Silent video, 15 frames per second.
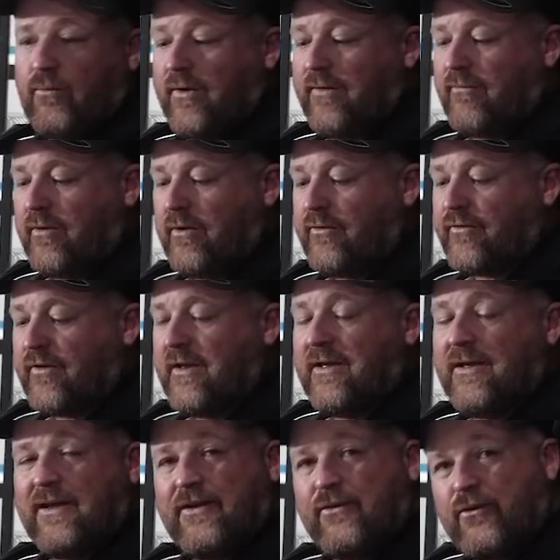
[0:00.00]
whatever else,
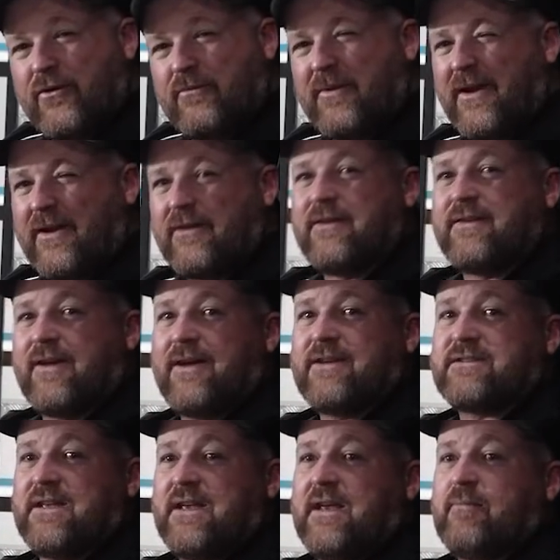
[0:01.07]
it automatically
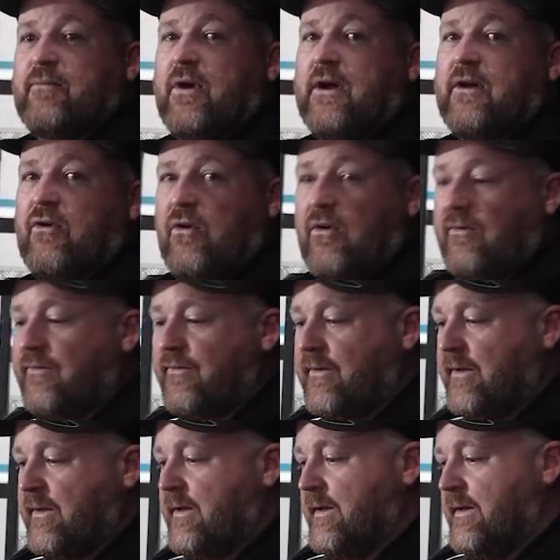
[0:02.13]
takes the handbrake off.
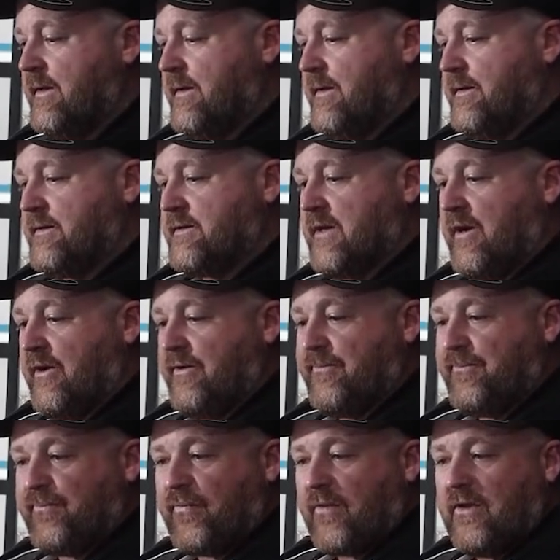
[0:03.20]
So
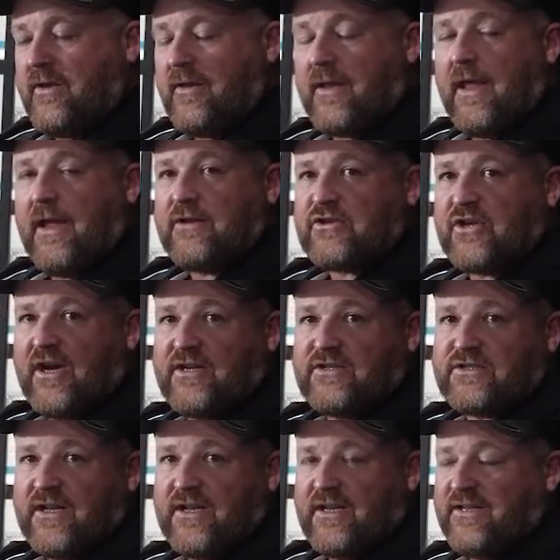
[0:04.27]
you can
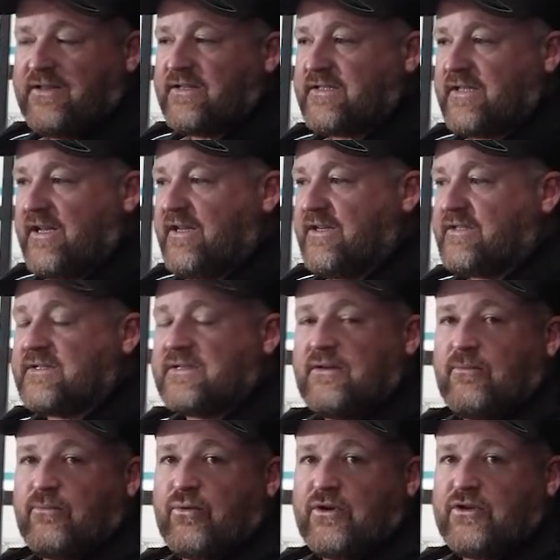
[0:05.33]
change that in the settings,
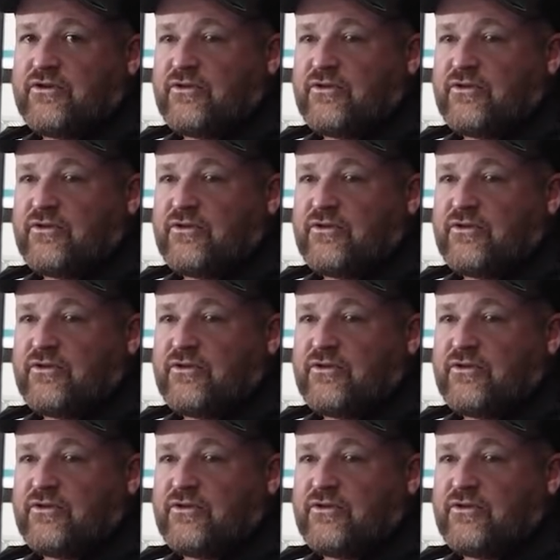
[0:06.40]
I'm pretty